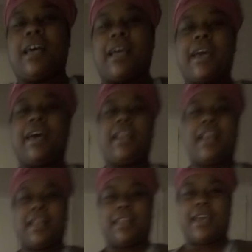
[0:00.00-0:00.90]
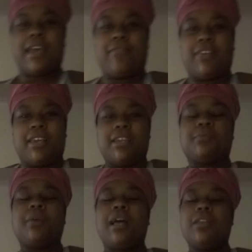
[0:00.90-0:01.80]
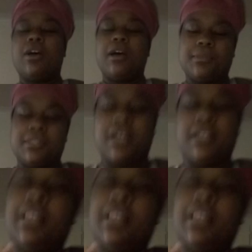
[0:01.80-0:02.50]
I got it after having kids. Well, I know I was already